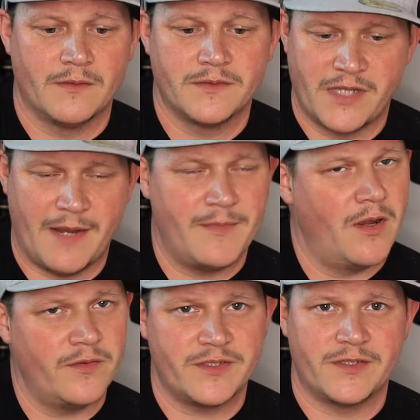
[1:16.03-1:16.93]
Same
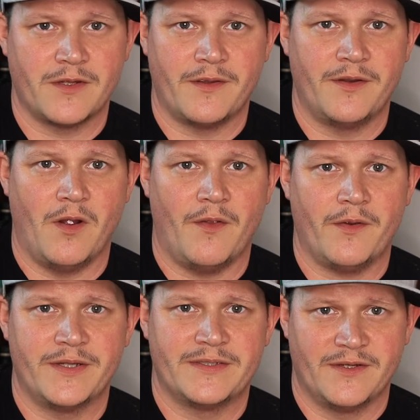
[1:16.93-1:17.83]
notes, so there,
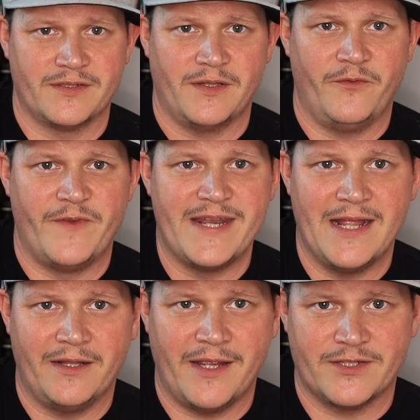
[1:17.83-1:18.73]
there's a little
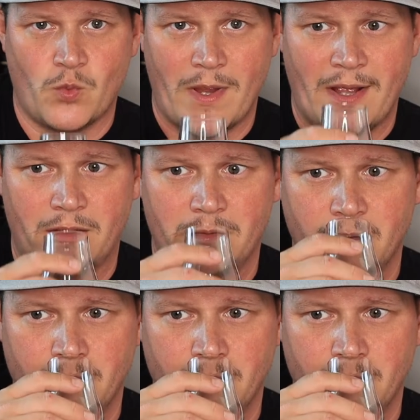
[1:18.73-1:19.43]
vanilla as well.